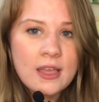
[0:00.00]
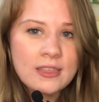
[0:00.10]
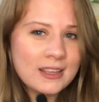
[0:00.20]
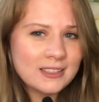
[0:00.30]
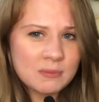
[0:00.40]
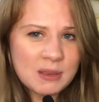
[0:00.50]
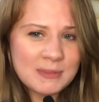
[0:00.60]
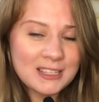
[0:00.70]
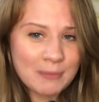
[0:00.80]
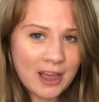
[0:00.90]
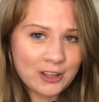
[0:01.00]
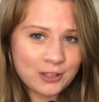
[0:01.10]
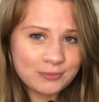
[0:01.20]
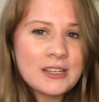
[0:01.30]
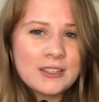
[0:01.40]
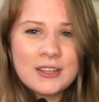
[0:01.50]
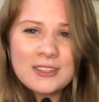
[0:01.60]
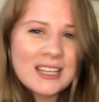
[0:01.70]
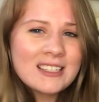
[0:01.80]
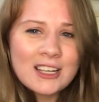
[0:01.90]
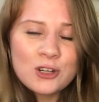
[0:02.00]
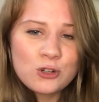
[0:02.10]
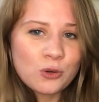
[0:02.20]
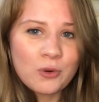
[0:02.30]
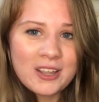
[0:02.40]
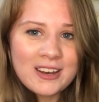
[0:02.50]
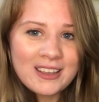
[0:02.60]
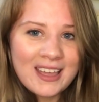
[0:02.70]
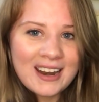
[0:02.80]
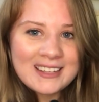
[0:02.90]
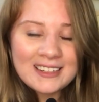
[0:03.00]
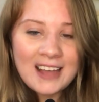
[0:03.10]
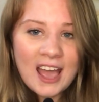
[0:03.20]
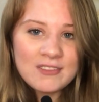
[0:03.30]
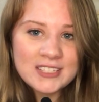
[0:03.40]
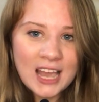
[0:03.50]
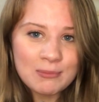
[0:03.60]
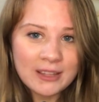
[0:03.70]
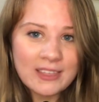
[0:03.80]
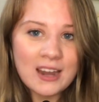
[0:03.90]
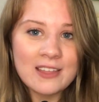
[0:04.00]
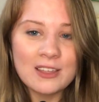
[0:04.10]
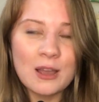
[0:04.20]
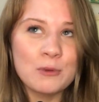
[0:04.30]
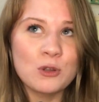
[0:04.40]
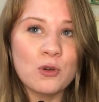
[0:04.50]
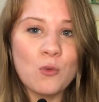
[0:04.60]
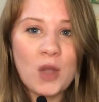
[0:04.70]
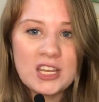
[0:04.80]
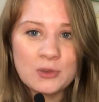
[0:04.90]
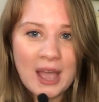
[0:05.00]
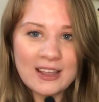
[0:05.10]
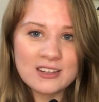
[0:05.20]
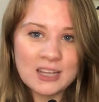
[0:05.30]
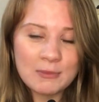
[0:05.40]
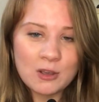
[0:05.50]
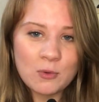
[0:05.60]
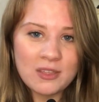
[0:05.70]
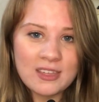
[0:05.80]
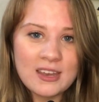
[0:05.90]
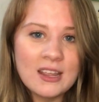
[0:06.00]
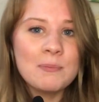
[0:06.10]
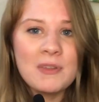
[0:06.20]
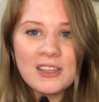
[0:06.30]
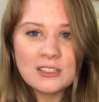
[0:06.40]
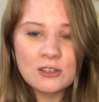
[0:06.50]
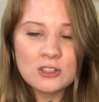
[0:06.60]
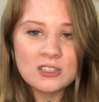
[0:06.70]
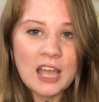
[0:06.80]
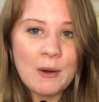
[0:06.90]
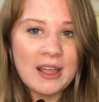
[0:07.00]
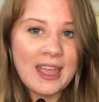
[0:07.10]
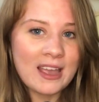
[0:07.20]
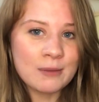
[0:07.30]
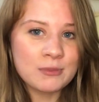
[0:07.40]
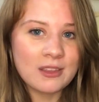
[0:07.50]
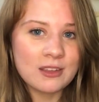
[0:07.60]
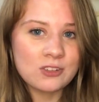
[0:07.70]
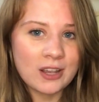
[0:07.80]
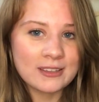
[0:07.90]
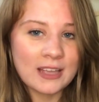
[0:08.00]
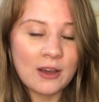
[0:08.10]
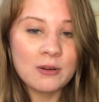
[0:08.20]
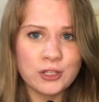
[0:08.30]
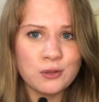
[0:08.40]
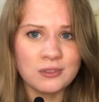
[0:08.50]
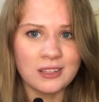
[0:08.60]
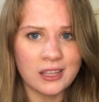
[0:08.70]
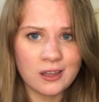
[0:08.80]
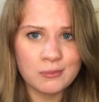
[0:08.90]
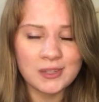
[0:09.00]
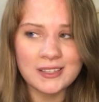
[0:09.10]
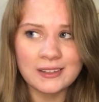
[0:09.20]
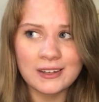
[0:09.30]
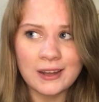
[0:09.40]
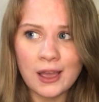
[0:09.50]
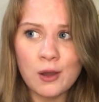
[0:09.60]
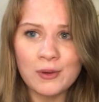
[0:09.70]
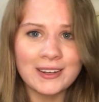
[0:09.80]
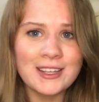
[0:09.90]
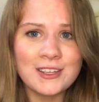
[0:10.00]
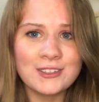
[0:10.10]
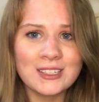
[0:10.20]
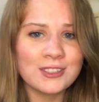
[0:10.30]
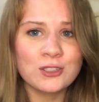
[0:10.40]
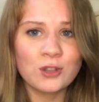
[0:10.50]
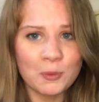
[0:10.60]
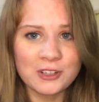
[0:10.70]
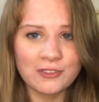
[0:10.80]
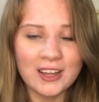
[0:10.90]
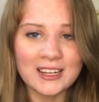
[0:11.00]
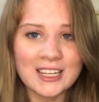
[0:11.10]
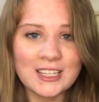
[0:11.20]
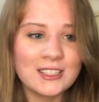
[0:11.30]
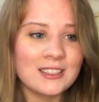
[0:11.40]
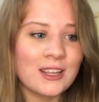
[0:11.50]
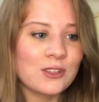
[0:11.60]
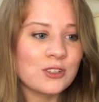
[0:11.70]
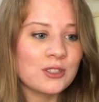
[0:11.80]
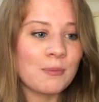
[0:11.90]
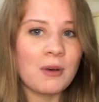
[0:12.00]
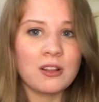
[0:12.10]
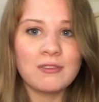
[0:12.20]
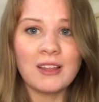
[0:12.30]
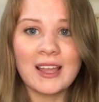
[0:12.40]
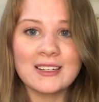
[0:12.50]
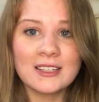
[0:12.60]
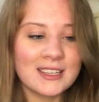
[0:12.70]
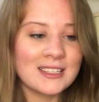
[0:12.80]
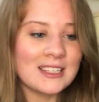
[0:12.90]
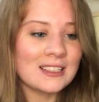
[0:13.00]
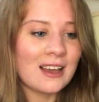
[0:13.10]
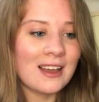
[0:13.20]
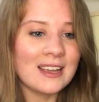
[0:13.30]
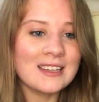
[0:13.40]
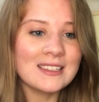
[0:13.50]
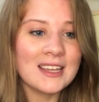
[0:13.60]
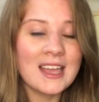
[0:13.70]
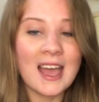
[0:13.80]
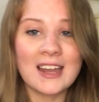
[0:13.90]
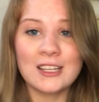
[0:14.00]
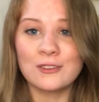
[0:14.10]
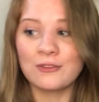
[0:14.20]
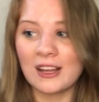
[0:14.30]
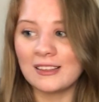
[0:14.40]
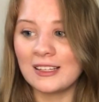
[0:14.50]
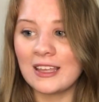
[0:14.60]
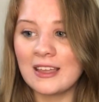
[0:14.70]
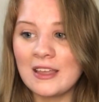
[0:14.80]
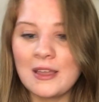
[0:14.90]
things that made me smile, things I enjoyed, and I didn't have a tab like that. I think I was going way too academic with it, but that's also just how I am, so that checks out. Also, Liam is in it now, and he's just so much fun. He is like just a ball of light because he's kind and he's friendly,